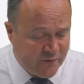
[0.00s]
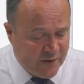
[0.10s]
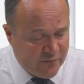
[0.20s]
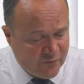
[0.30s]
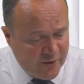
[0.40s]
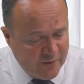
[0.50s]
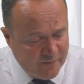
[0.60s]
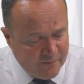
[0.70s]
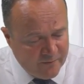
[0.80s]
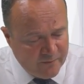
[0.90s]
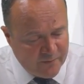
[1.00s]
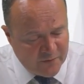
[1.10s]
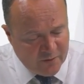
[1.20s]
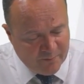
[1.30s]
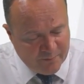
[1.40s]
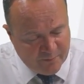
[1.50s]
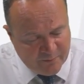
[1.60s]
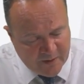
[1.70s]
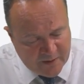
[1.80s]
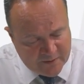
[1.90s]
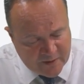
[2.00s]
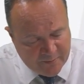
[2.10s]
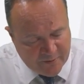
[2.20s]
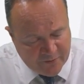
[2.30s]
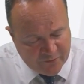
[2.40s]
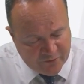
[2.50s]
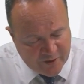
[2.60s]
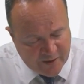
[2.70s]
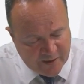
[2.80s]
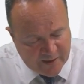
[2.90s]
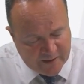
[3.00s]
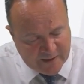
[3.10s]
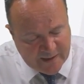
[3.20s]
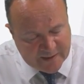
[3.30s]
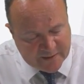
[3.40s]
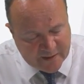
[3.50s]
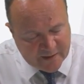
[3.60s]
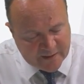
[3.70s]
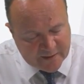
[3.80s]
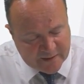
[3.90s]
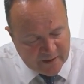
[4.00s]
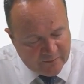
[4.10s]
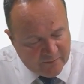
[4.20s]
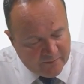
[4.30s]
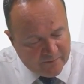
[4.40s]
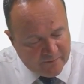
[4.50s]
of year 3. So and type in 3, enter and down.